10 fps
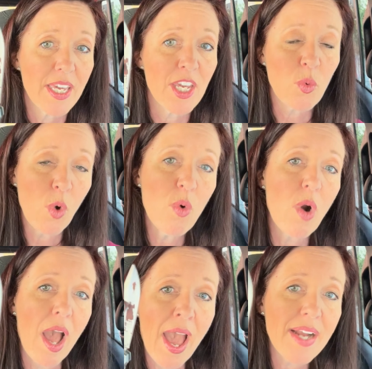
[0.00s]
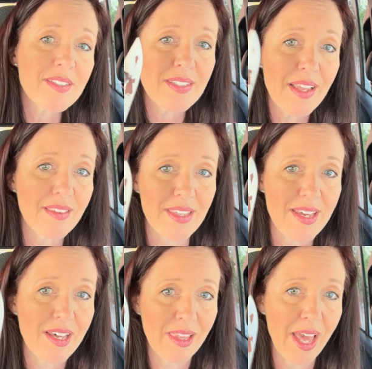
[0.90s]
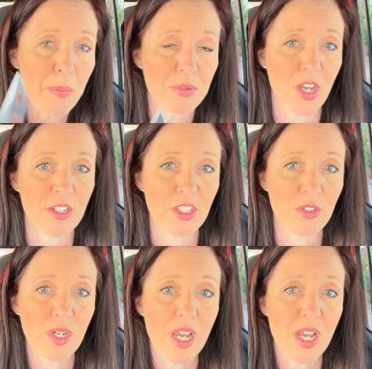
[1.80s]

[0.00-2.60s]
it won't accidentally collapse on you.